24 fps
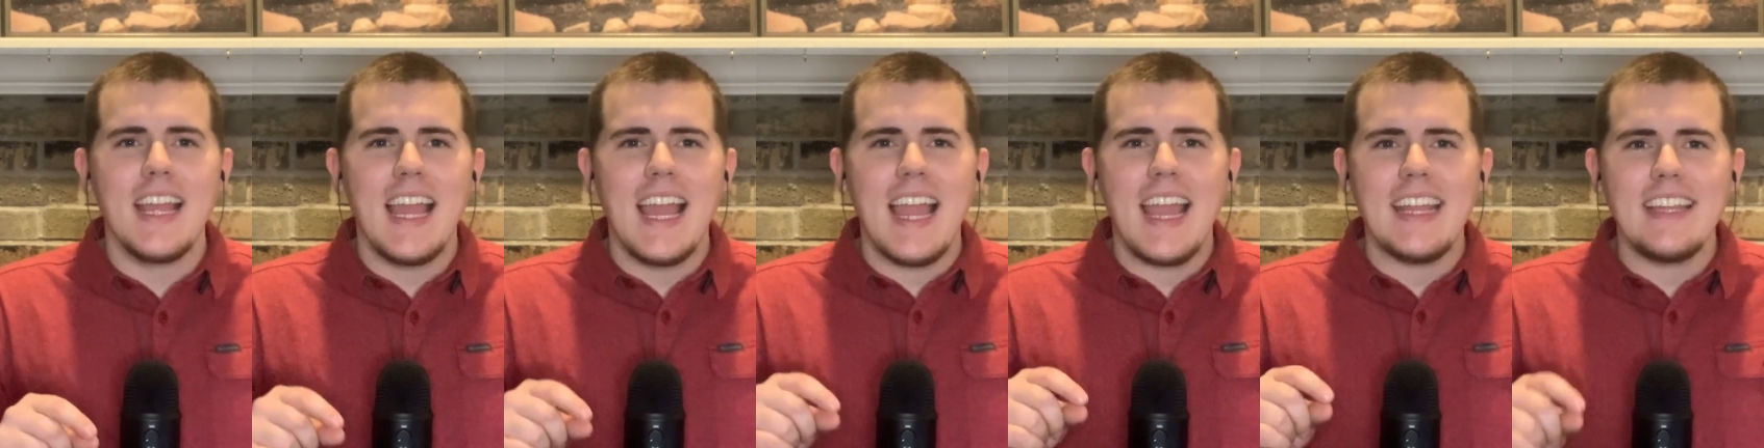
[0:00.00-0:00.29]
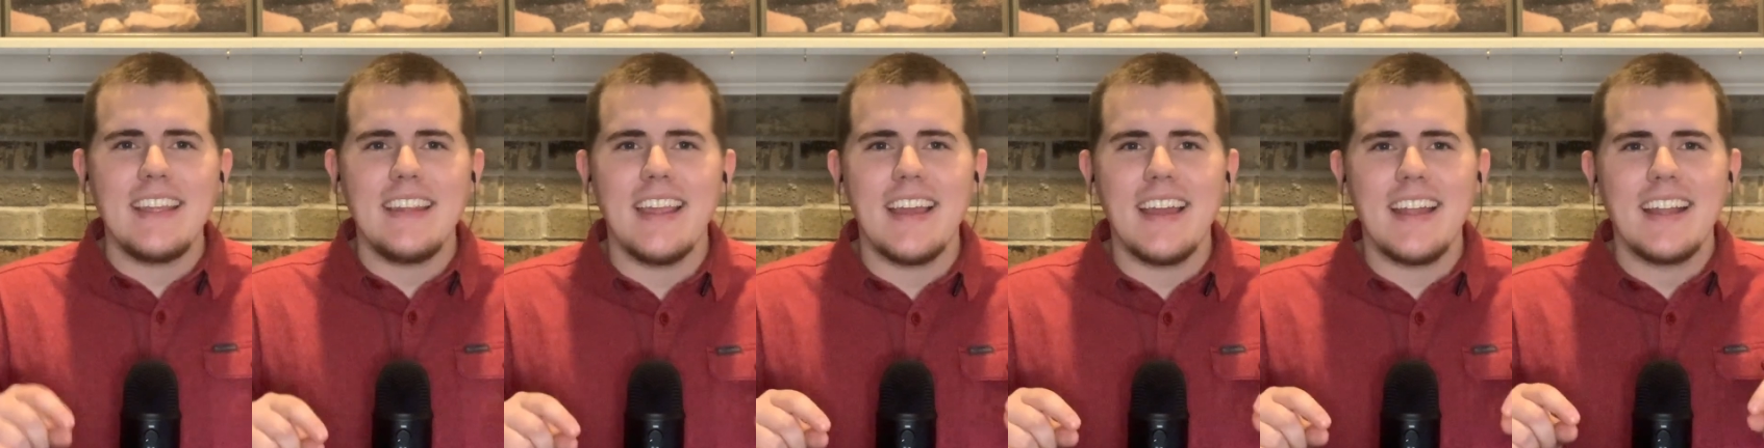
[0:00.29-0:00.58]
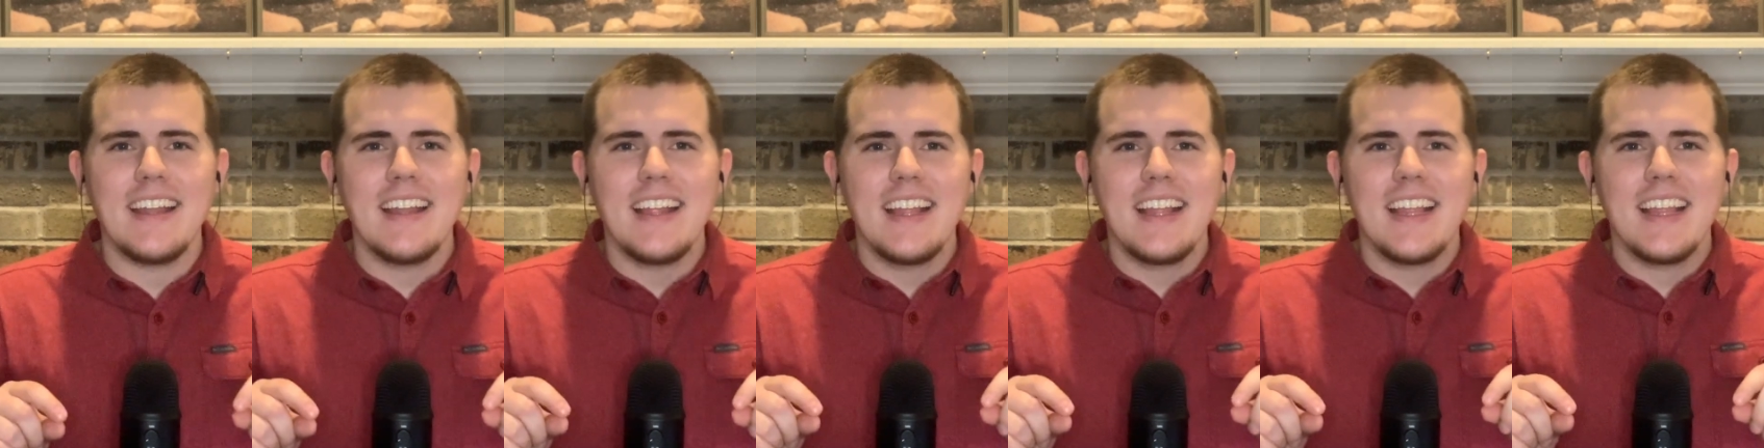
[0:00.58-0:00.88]
and
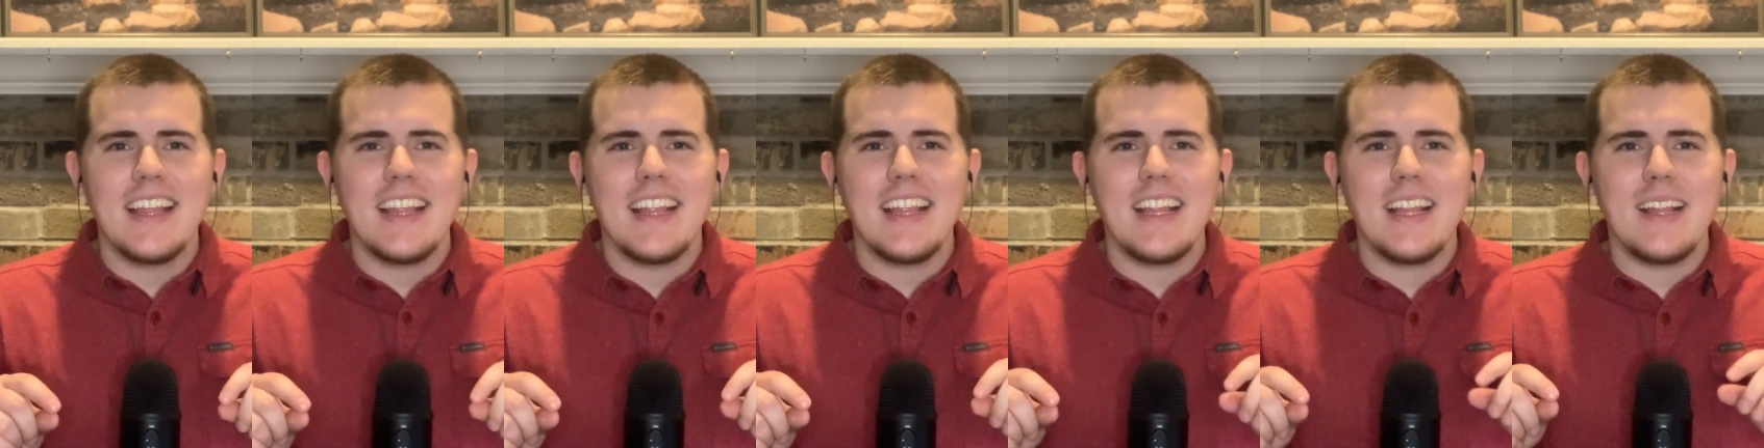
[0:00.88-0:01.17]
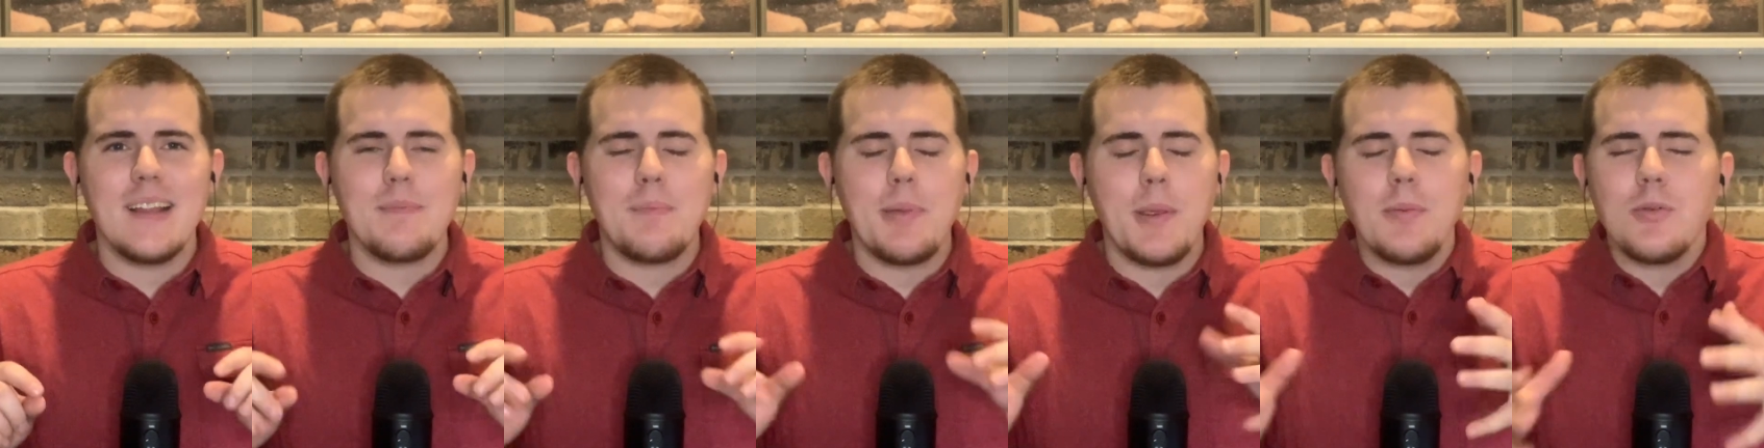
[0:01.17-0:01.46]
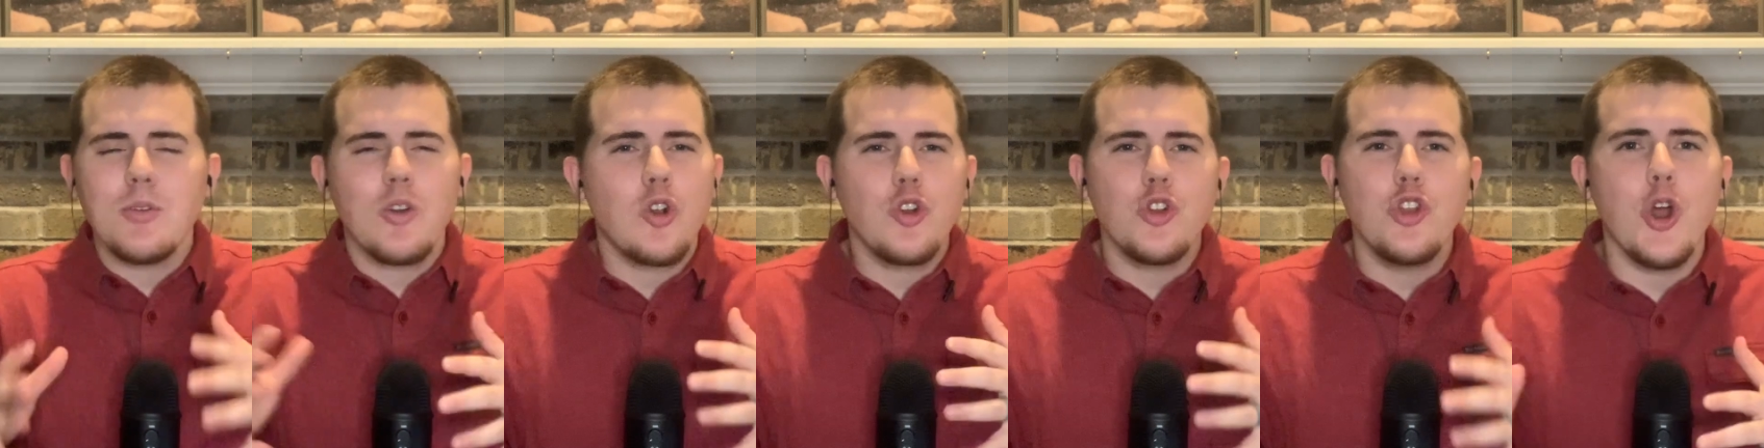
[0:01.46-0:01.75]
yet people
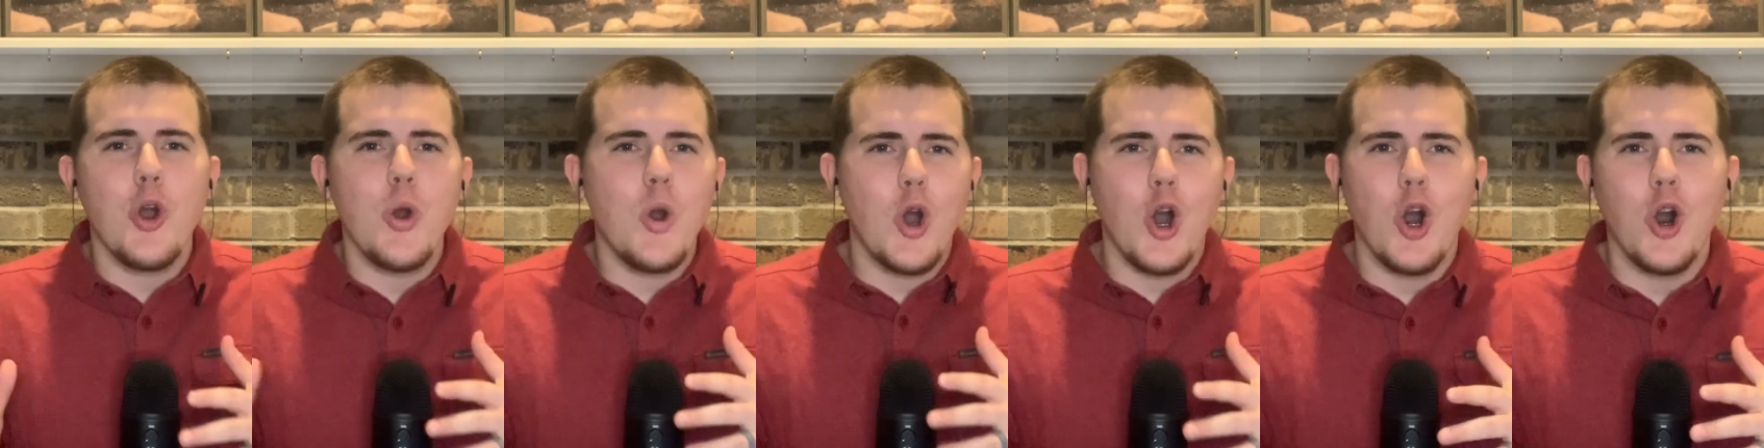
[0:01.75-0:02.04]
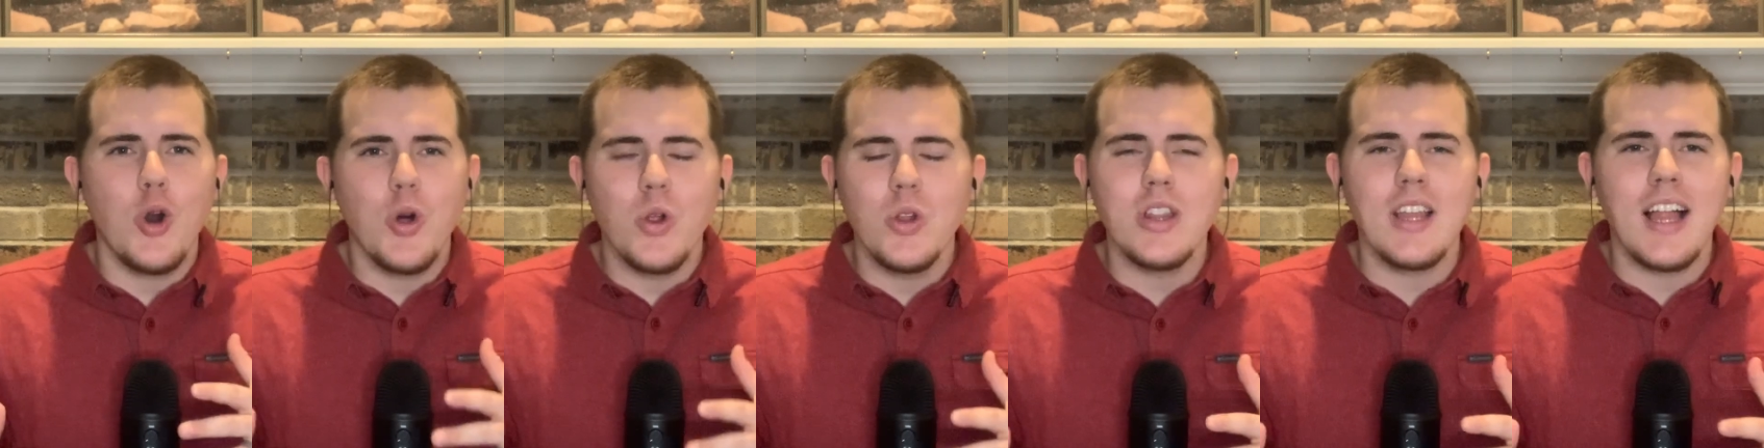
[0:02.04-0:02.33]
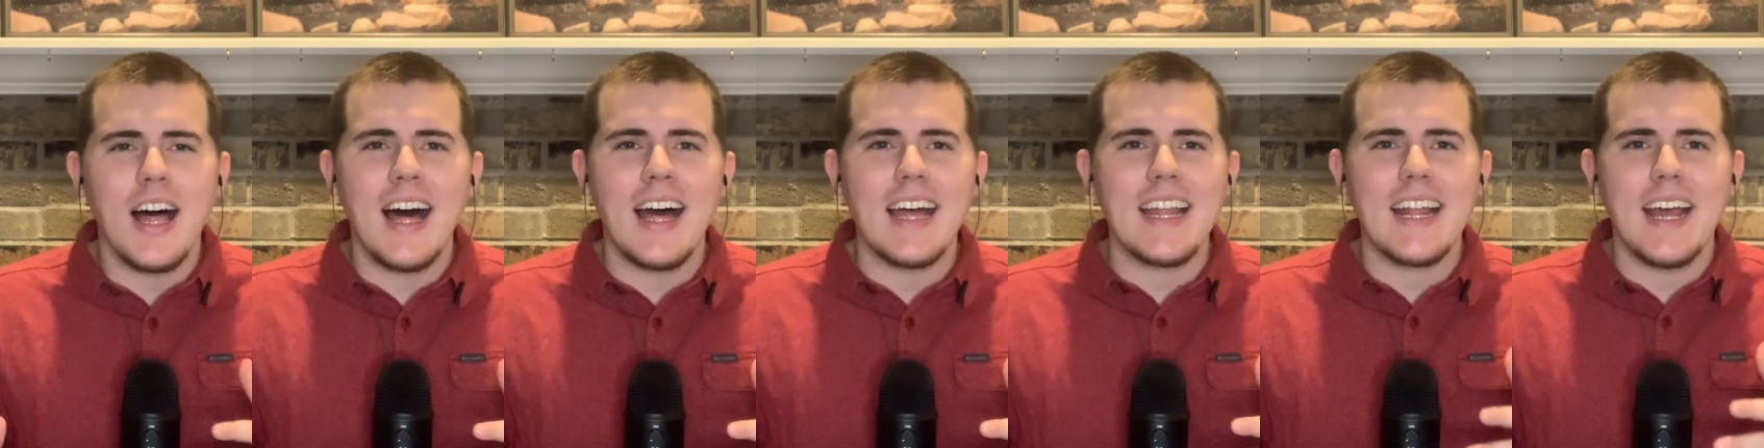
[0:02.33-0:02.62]
don't know a whole
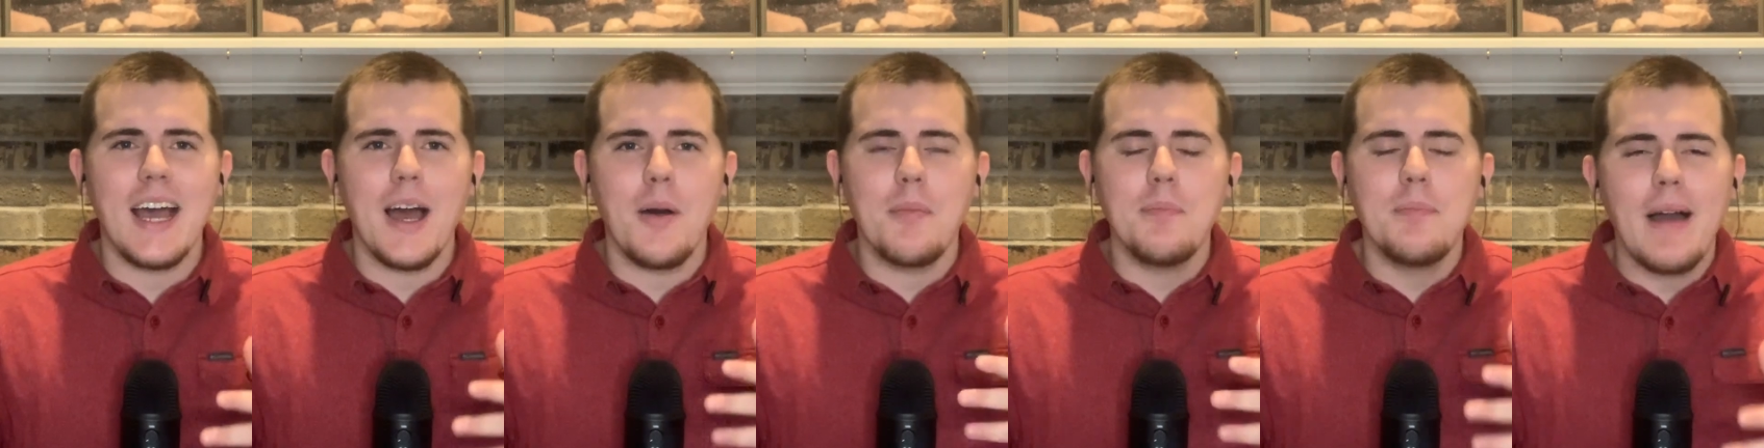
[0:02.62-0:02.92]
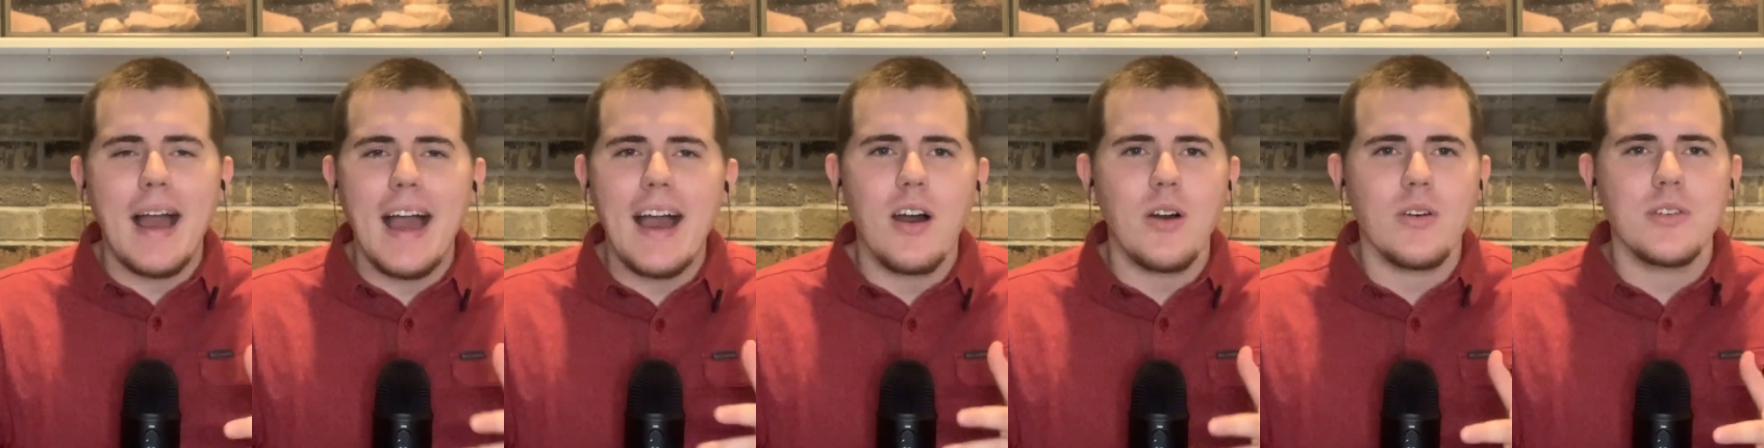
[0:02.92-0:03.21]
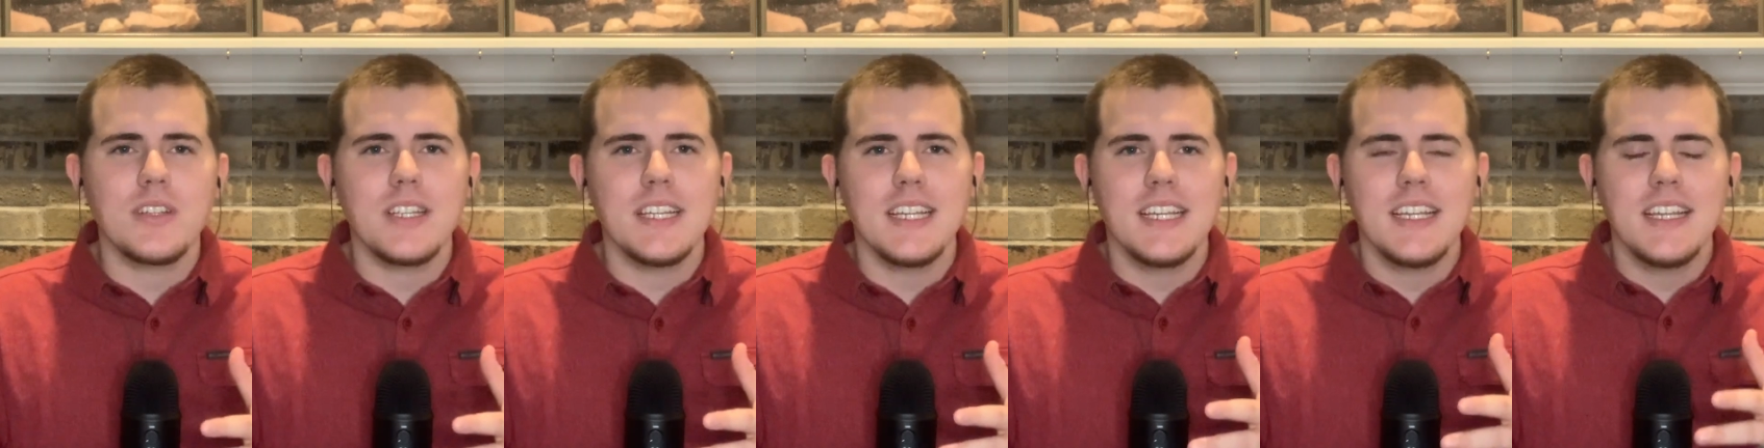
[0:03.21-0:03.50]
lot about